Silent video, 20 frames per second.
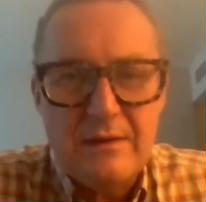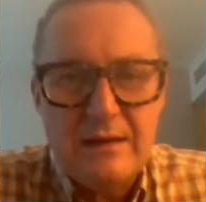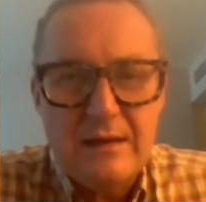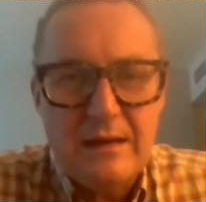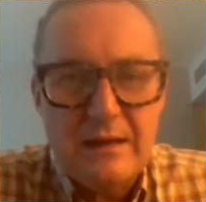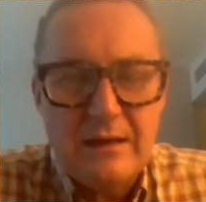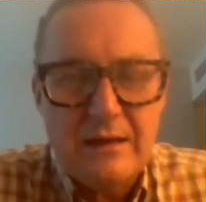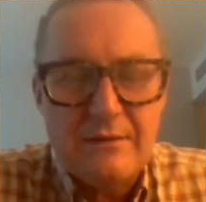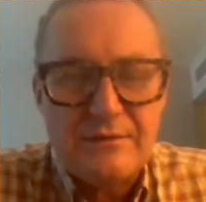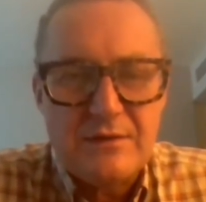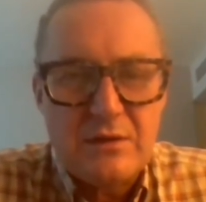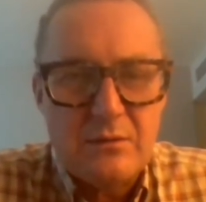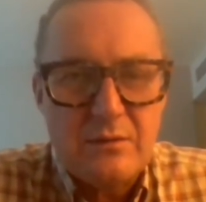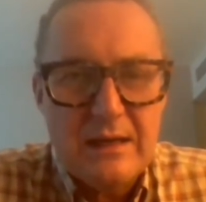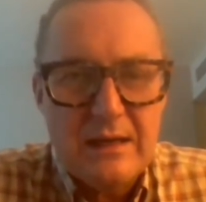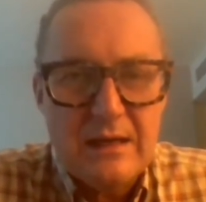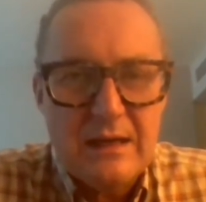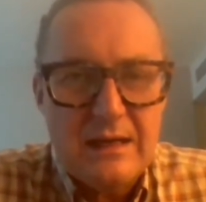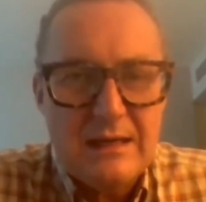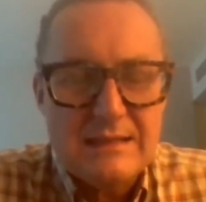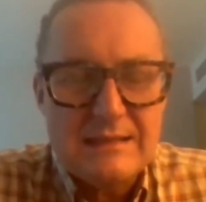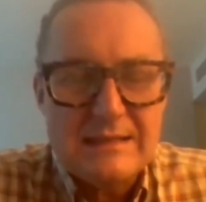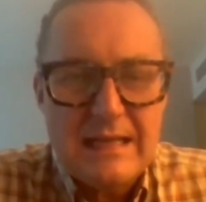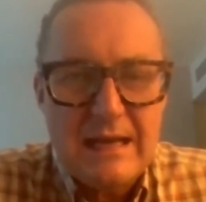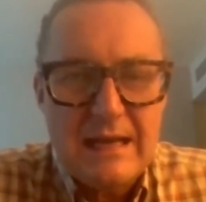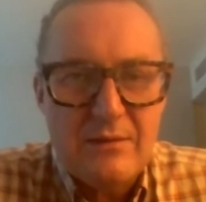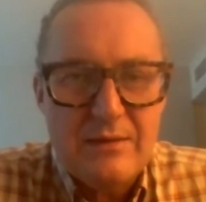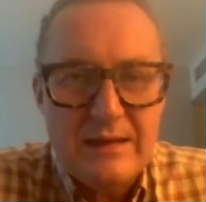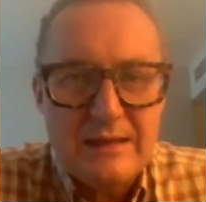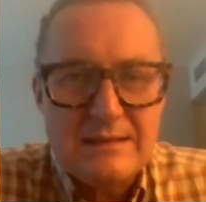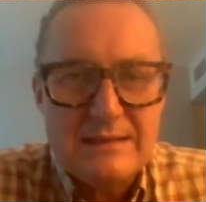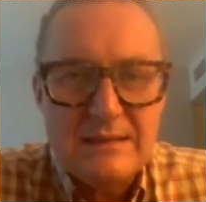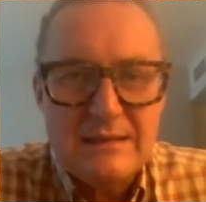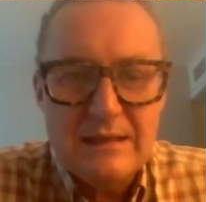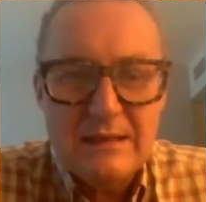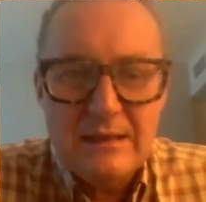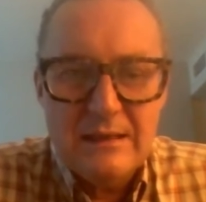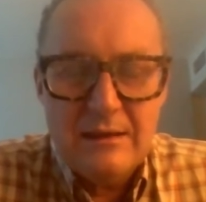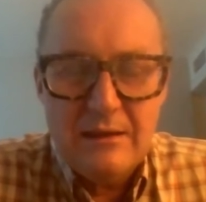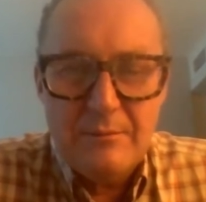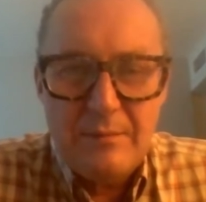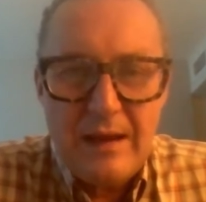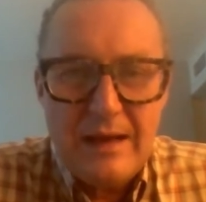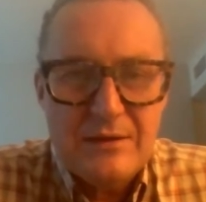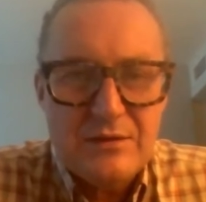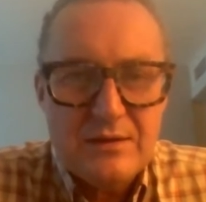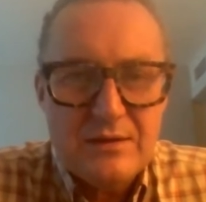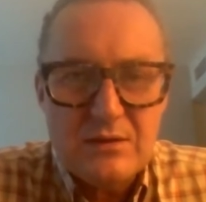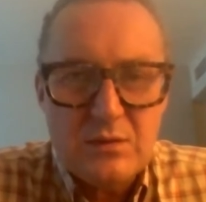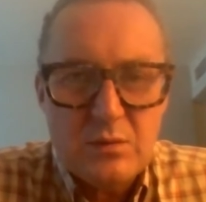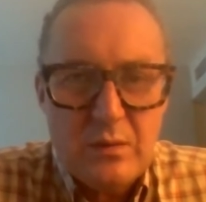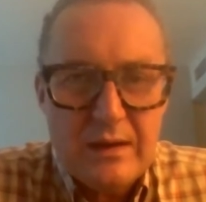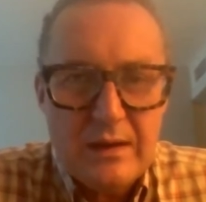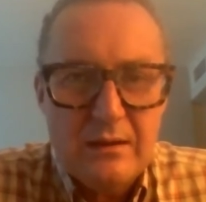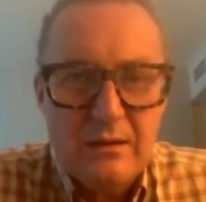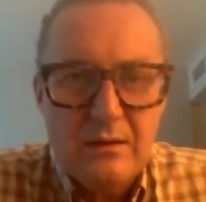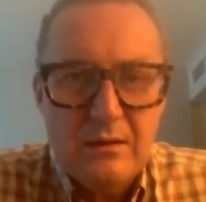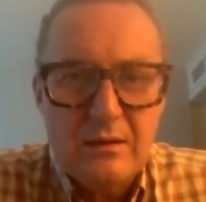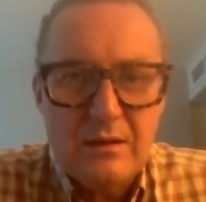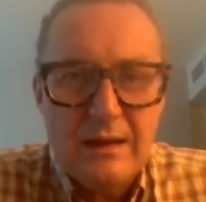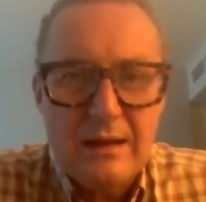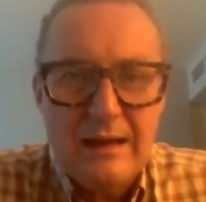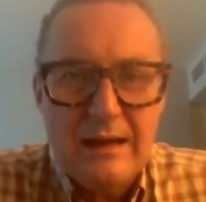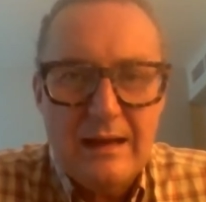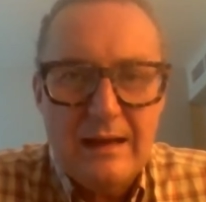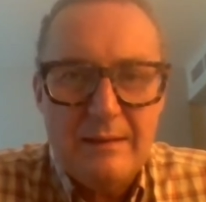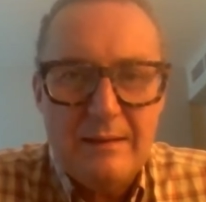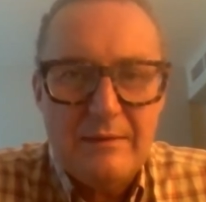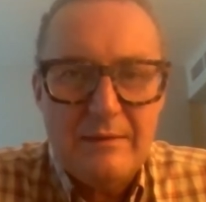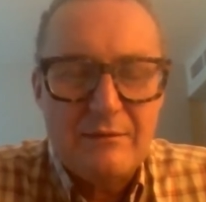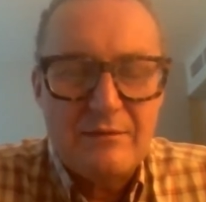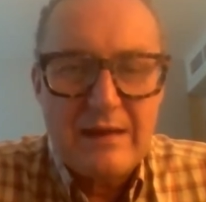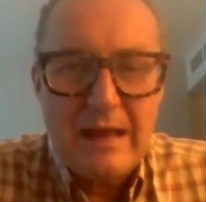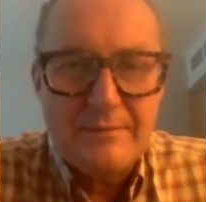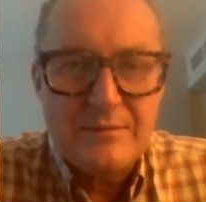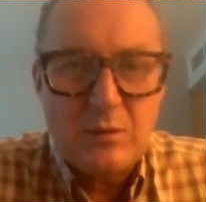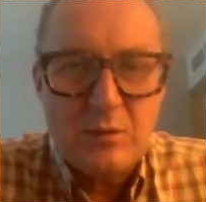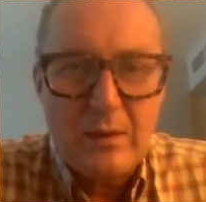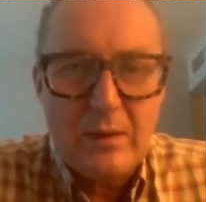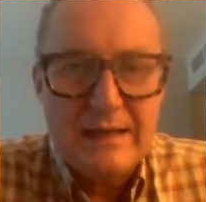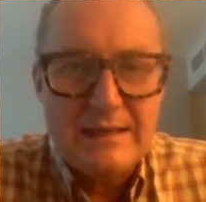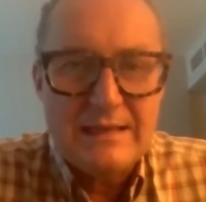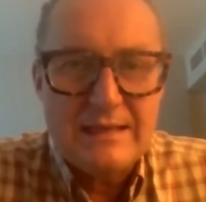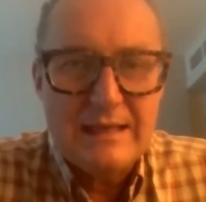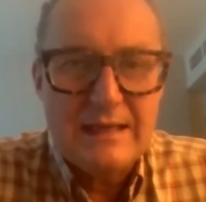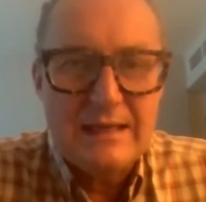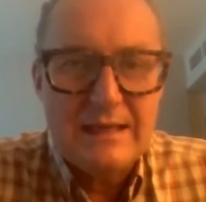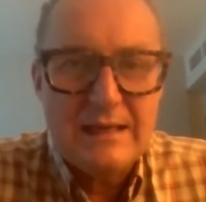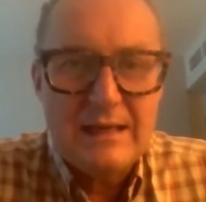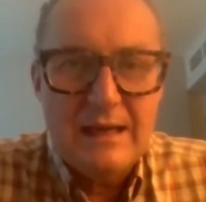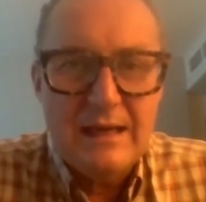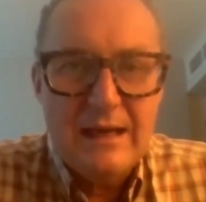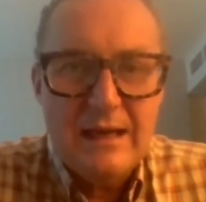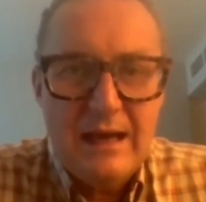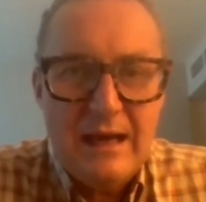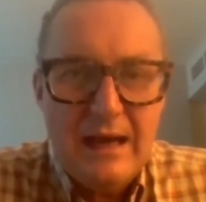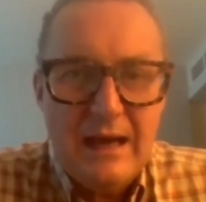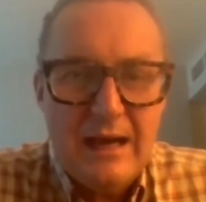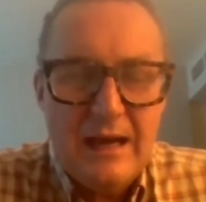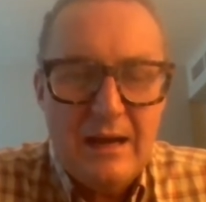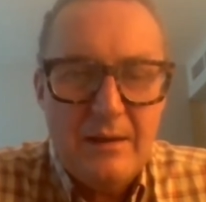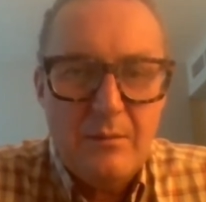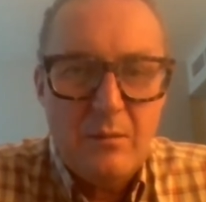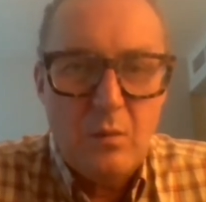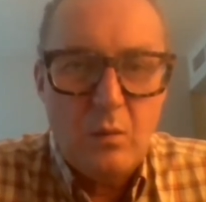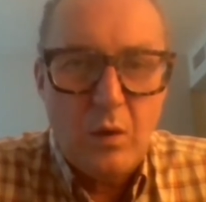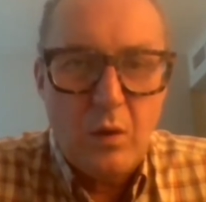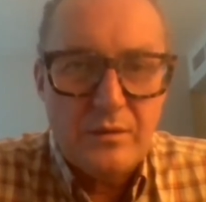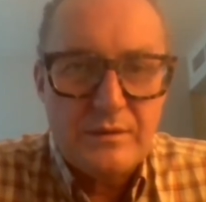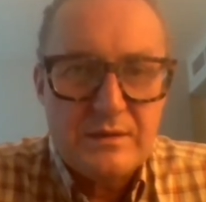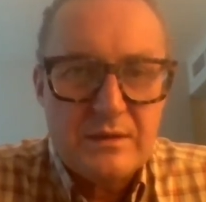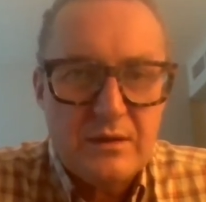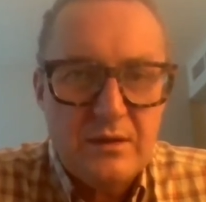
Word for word: enough to realize now that patients will, um, if kept waiting, um, want mm-hmm.